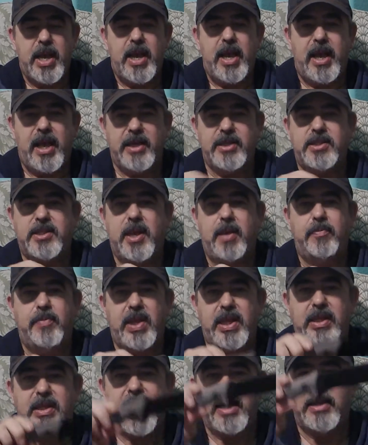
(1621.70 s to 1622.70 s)
and
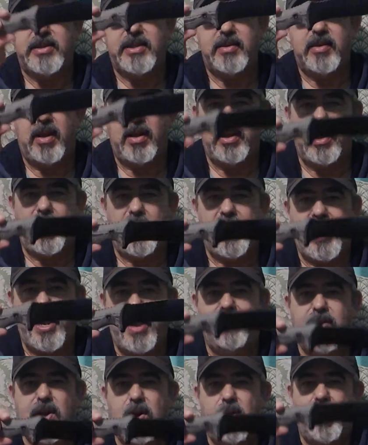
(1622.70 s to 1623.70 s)
something that's a little
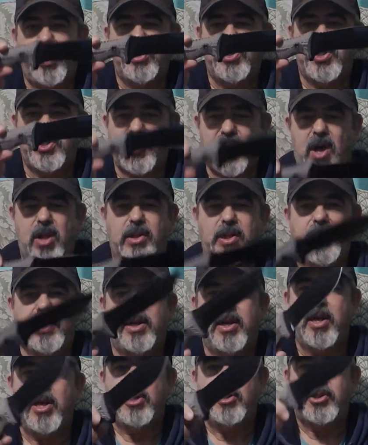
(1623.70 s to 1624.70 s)
heavier and solid.
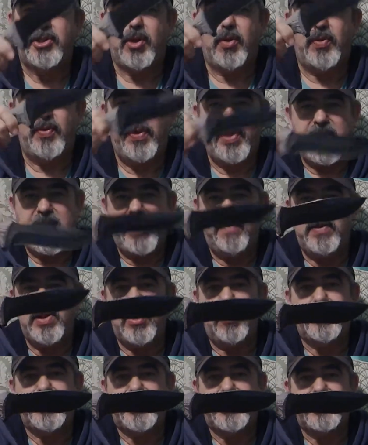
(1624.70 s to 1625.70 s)
So even
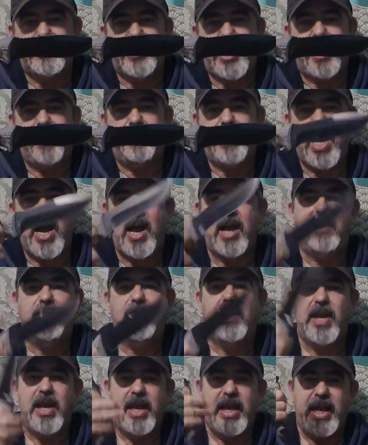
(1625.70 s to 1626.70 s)
though it's the same knife,
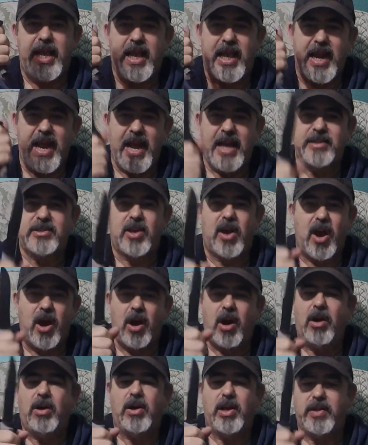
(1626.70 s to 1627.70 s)
it has
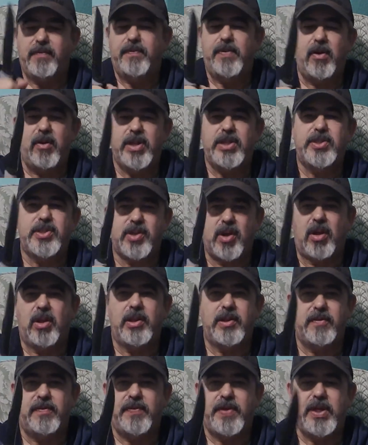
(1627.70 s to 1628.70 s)
a very
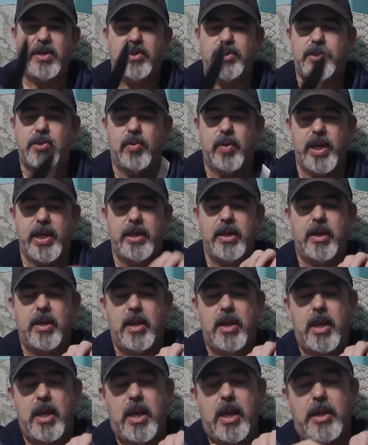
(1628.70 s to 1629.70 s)
solid feel to it.
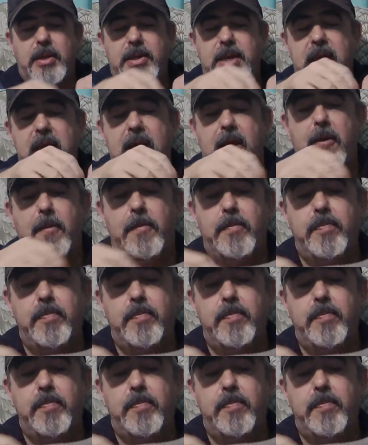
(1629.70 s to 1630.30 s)
Now,